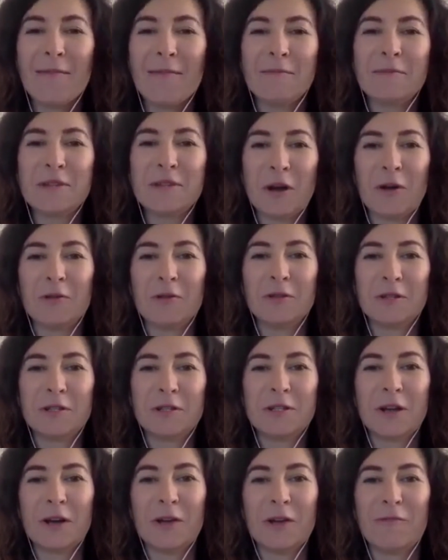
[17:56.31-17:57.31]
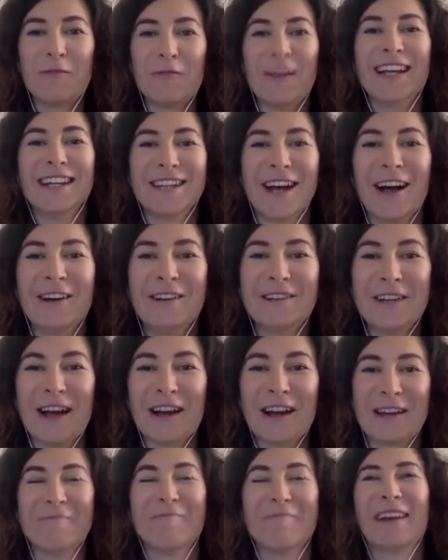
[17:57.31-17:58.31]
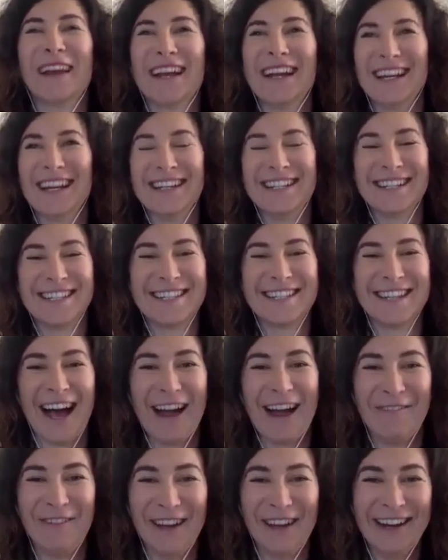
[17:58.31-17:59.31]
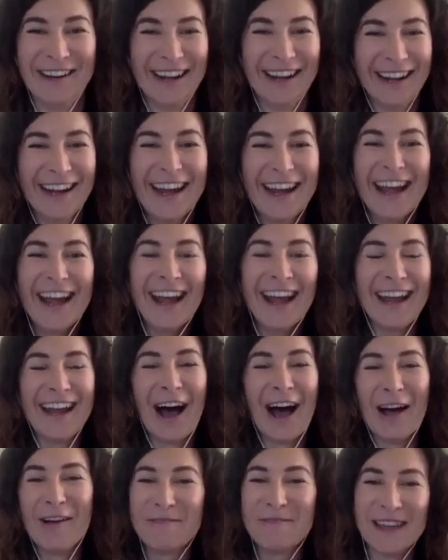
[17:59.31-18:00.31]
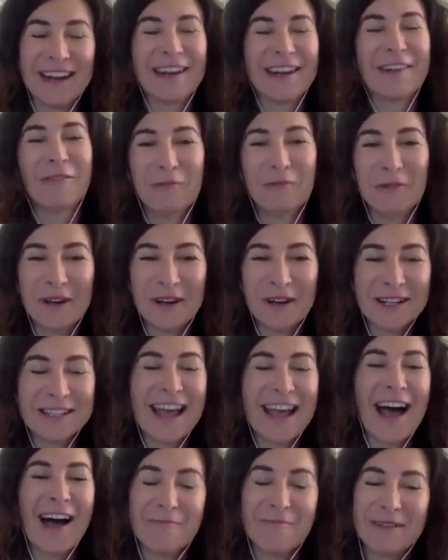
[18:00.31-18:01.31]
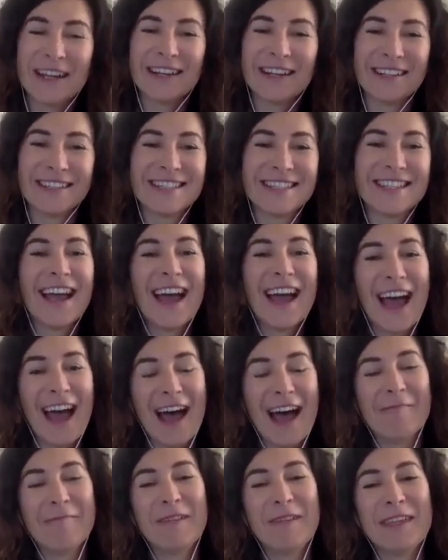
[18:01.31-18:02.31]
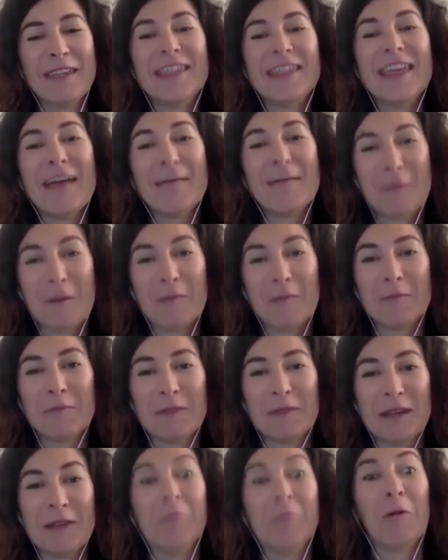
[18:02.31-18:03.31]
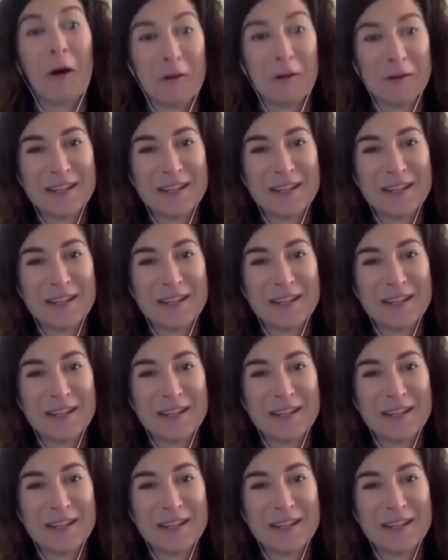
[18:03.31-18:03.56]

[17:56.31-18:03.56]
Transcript: Don't fear, don't completely just dive in and hope that it all works out, because that probably won't